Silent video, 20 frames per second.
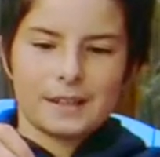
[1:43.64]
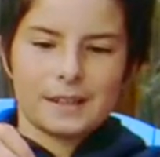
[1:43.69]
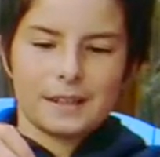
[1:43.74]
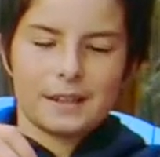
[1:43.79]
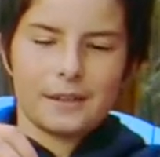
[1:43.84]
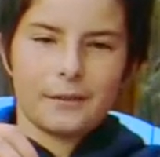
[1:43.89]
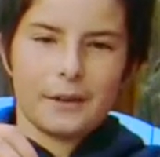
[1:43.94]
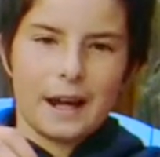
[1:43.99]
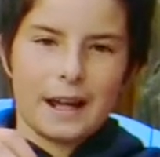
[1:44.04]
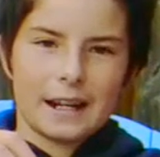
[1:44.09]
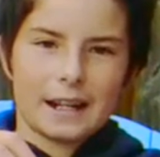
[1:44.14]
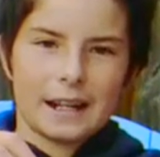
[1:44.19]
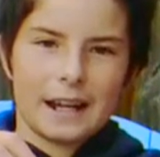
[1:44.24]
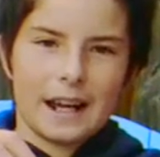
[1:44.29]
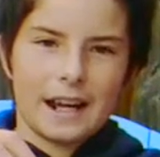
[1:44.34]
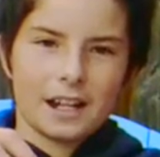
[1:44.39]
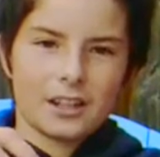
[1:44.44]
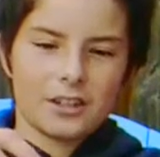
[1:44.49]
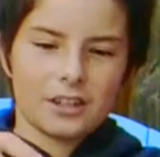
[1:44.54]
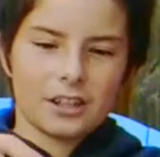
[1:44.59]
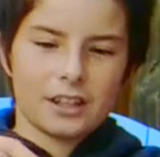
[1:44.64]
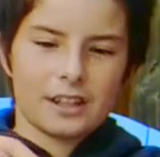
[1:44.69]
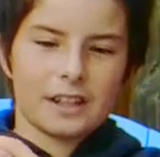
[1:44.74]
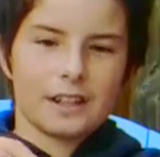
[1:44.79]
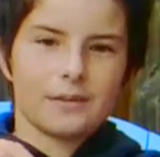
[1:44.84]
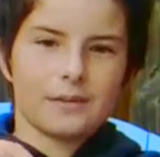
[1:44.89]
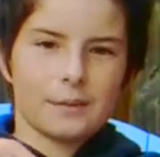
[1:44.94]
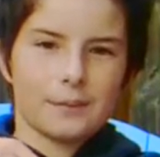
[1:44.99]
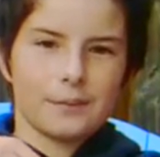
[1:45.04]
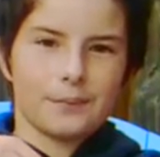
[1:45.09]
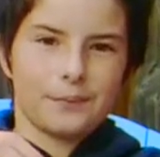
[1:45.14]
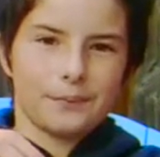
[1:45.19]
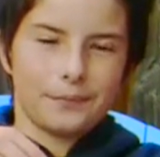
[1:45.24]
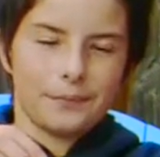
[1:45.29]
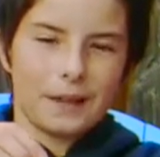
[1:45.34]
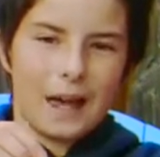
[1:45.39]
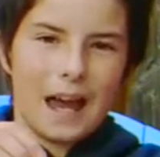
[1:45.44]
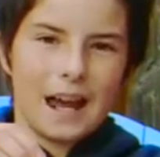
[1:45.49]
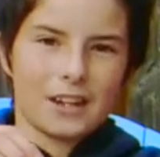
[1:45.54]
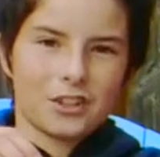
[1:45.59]
an erratic action and gives them
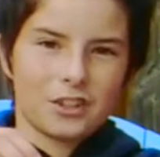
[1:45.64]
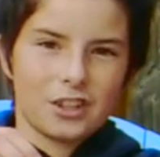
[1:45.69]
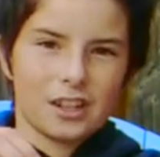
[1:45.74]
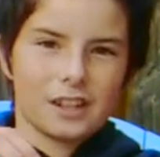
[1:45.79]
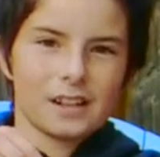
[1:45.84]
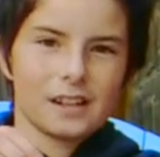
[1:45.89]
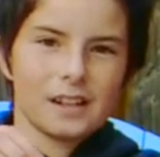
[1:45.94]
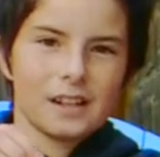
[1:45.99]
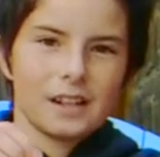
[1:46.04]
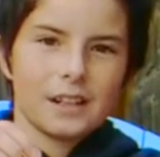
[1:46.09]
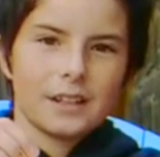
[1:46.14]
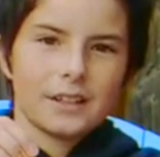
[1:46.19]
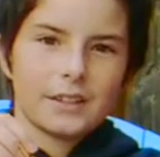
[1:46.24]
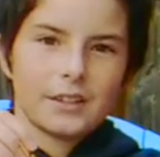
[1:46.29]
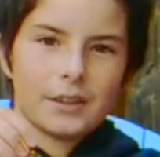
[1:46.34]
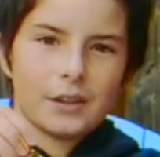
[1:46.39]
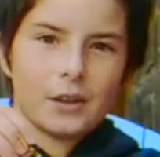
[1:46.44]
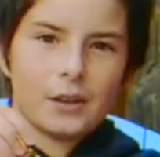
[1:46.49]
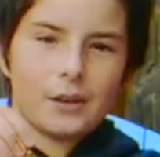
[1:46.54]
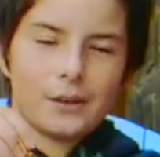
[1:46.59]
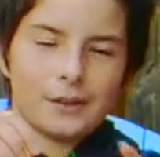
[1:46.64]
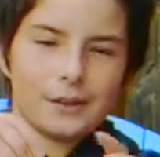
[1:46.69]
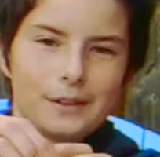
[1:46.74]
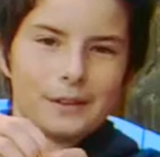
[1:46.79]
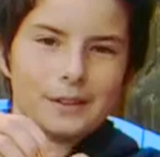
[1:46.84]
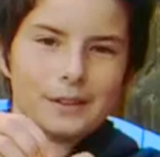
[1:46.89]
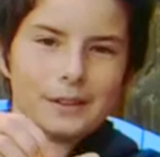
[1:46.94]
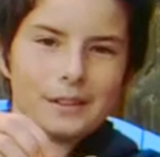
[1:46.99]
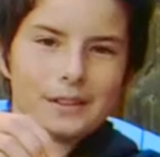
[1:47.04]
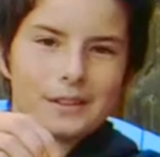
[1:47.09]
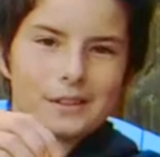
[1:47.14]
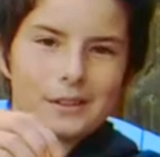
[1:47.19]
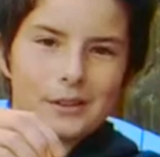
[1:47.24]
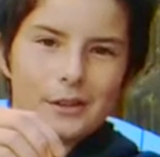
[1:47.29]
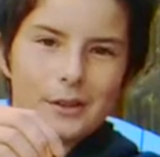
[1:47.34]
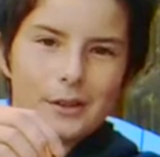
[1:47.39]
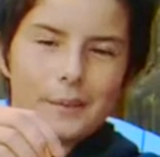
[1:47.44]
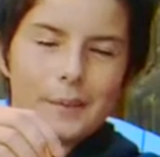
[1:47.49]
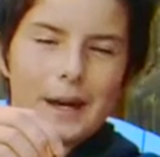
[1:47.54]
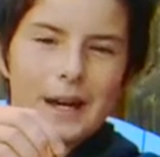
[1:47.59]
flashing, so
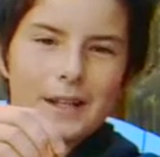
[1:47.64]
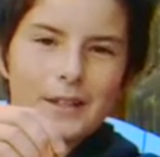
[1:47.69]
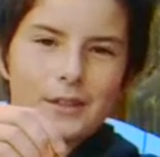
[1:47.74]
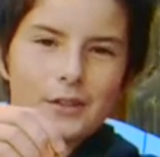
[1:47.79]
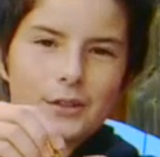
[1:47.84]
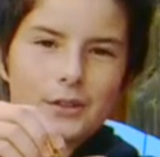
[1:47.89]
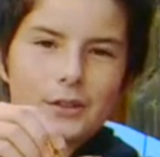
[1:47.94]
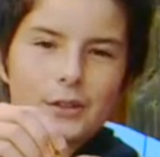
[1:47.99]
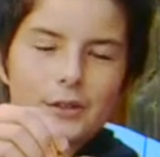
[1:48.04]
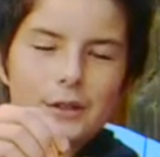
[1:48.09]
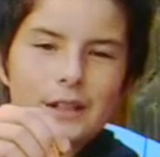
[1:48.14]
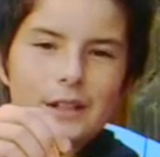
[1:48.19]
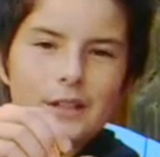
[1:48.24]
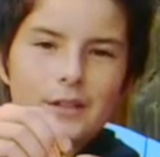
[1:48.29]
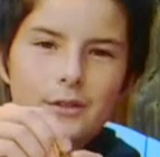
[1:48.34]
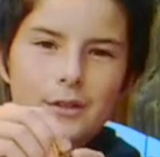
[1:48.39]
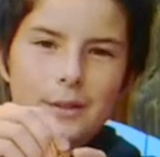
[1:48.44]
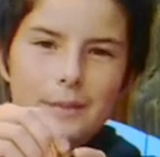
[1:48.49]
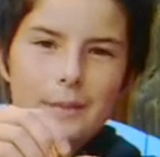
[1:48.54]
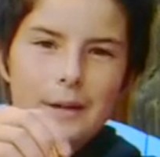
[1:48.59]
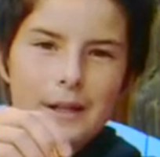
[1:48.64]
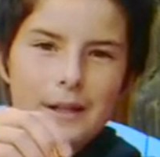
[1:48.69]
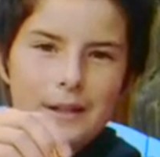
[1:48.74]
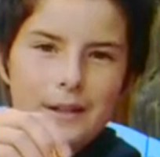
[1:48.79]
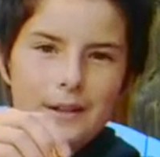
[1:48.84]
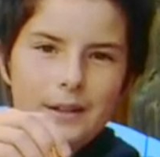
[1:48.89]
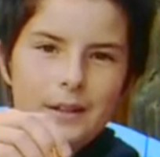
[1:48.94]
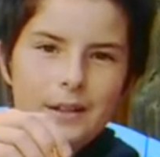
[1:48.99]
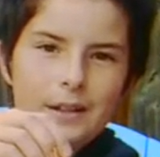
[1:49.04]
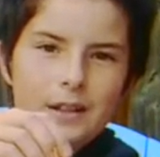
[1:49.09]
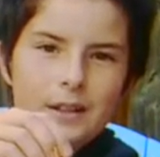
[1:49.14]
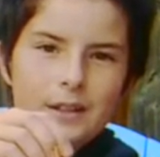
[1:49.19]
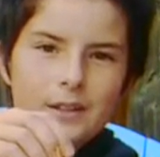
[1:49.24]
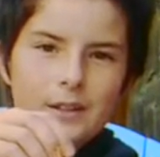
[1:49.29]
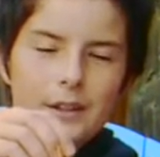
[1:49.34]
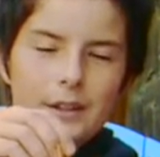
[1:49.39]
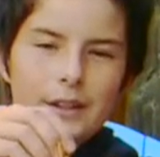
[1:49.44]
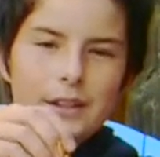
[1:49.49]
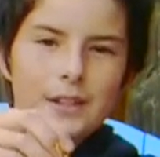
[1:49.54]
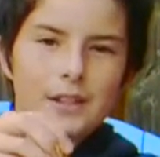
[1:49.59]
the bass will tune into it better.
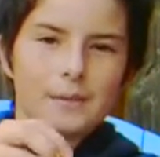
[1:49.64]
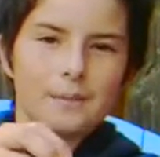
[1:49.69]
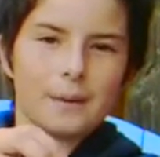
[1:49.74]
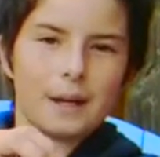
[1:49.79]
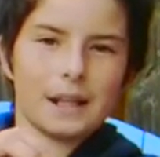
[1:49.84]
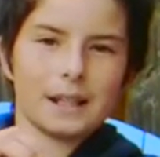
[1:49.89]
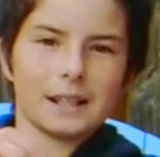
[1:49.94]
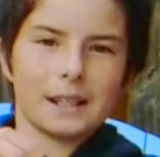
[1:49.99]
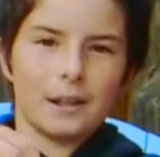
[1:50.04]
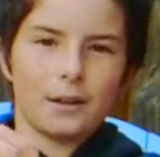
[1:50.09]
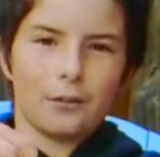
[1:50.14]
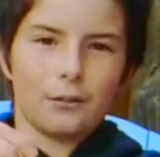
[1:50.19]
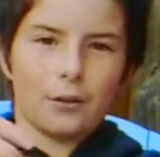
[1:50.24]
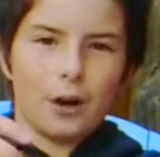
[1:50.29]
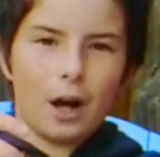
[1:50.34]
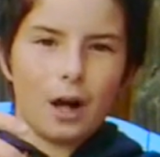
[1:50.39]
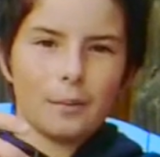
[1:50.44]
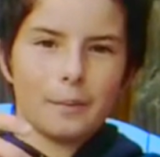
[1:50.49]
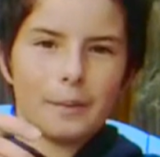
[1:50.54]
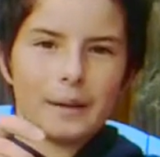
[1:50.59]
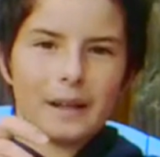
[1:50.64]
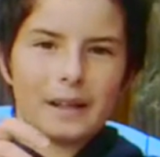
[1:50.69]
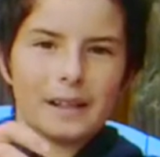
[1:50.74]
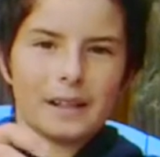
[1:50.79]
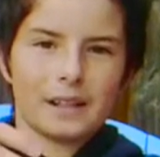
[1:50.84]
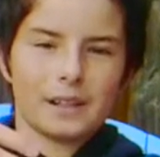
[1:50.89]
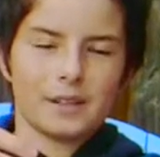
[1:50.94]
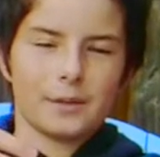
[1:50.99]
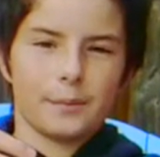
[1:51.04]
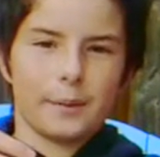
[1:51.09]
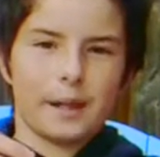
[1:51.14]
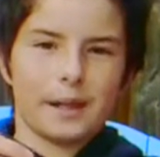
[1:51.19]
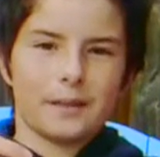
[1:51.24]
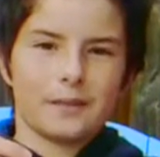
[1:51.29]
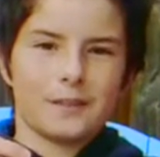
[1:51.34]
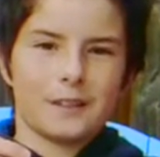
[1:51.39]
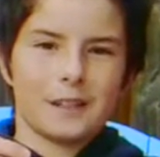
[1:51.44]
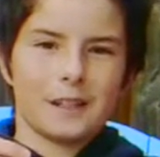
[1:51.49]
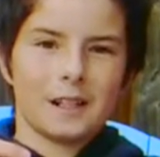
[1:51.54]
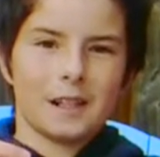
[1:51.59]
So this is mainly a fall bait, as you may
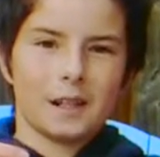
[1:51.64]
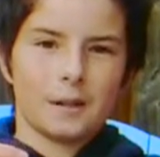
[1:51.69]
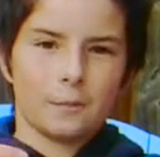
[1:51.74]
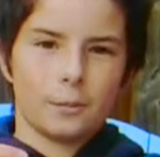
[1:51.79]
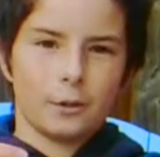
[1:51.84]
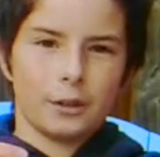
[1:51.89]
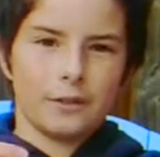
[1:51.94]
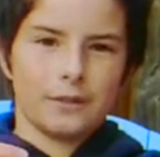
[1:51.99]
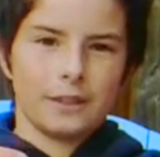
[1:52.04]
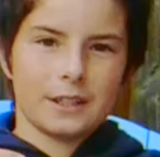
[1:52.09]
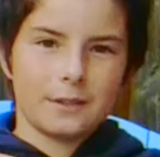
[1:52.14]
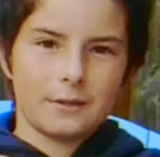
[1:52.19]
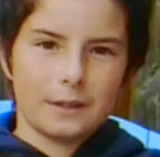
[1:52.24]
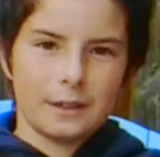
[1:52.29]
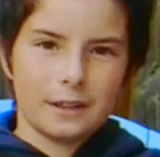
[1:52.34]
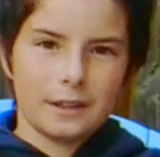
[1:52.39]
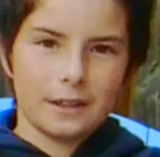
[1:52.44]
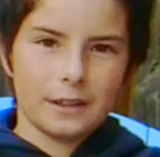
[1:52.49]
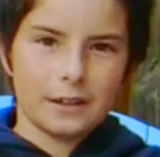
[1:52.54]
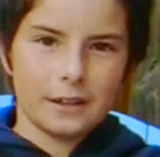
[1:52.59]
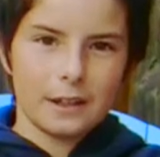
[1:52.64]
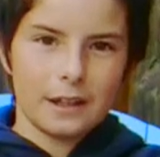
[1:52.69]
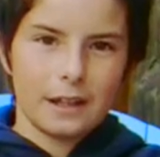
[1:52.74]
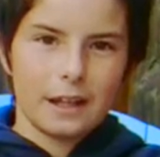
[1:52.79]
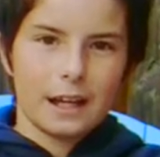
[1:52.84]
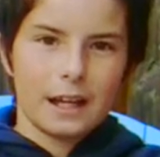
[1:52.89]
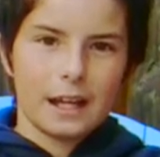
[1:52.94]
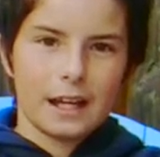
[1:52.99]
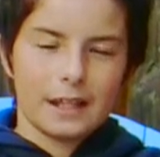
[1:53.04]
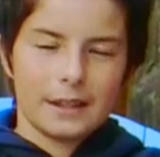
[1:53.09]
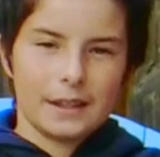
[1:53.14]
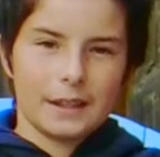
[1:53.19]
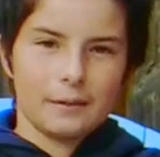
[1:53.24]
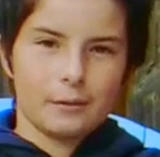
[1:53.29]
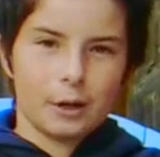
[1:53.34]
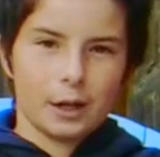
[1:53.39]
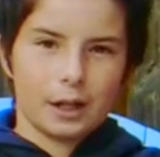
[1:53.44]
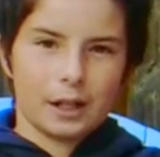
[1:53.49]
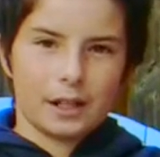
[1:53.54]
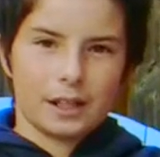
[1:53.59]
have seen in a previous video, and they
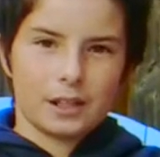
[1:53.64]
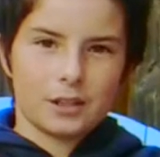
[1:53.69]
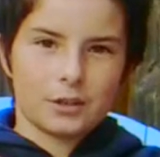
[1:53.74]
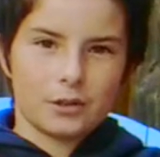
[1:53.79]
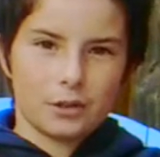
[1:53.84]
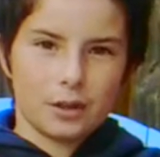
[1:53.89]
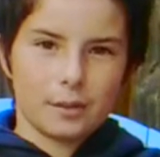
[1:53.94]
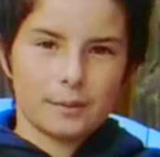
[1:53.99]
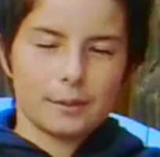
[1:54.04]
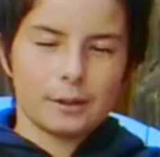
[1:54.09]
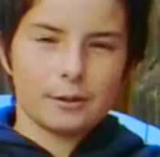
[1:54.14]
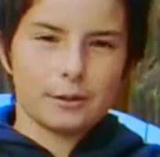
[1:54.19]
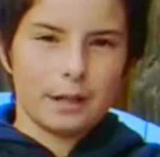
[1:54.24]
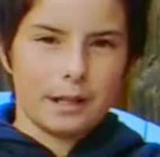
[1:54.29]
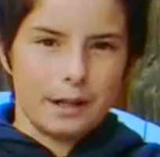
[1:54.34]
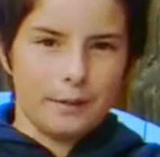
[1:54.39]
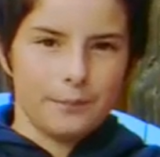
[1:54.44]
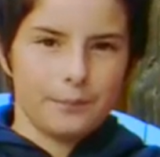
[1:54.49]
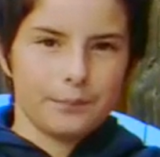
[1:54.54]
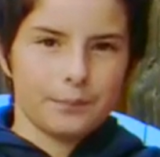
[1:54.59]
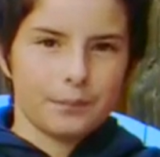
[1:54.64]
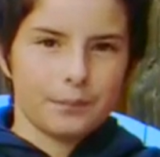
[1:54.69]
work extremely well.